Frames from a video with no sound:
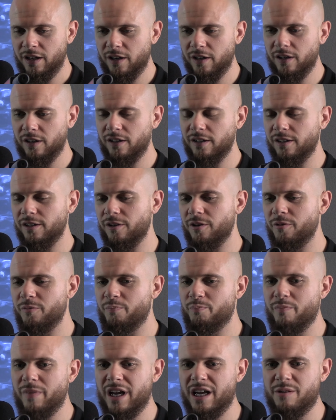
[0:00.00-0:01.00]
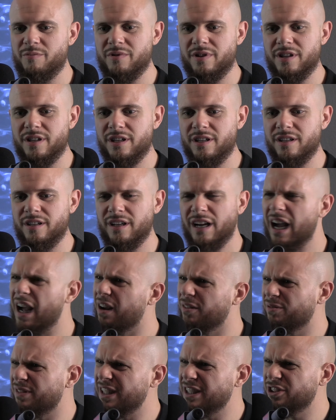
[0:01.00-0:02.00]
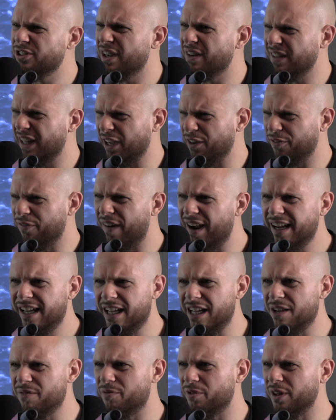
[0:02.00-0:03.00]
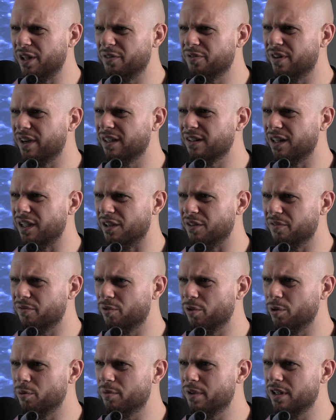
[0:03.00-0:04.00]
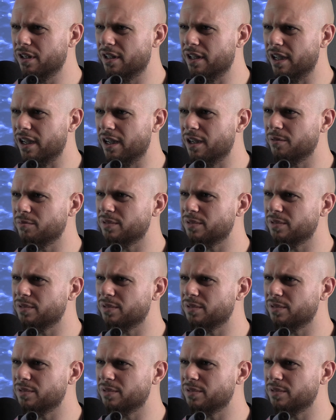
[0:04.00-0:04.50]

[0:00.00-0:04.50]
did you have like a fight camp for that fight, like a 4-week camp?